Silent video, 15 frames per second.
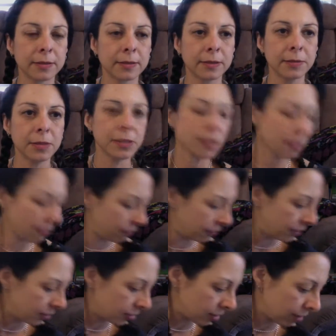just gonna
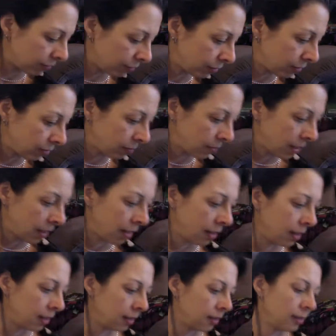finish off with
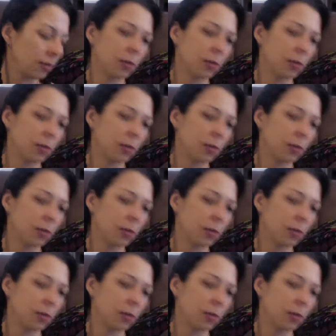my